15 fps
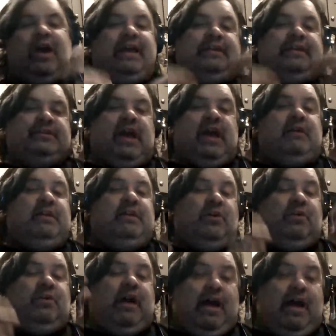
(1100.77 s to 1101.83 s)
Trying
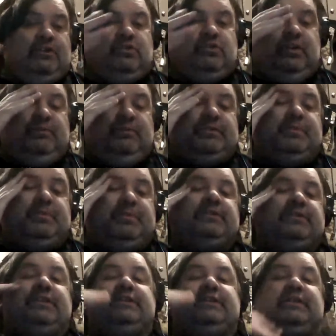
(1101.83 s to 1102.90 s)
to conjure evil
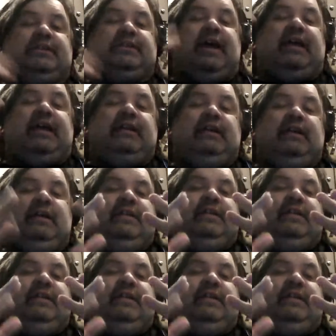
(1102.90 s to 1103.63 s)
spirits and things like that.